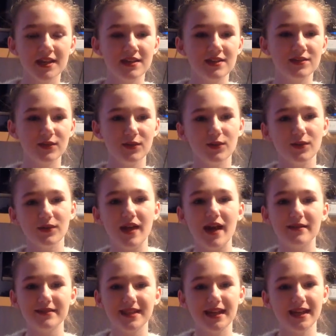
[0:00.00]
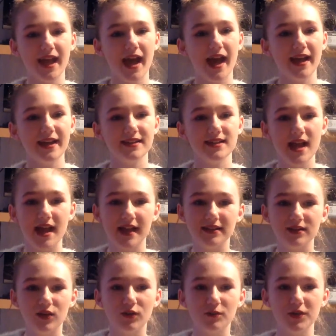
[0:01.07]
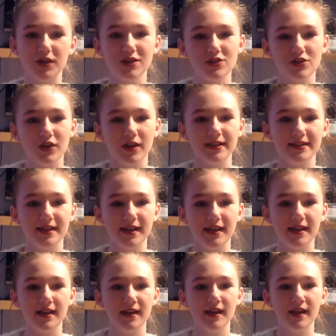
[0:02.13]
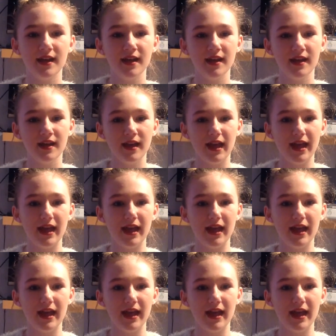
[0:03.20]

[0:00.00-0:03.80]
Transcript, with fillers: So that was it guys and hope you enjoyed it.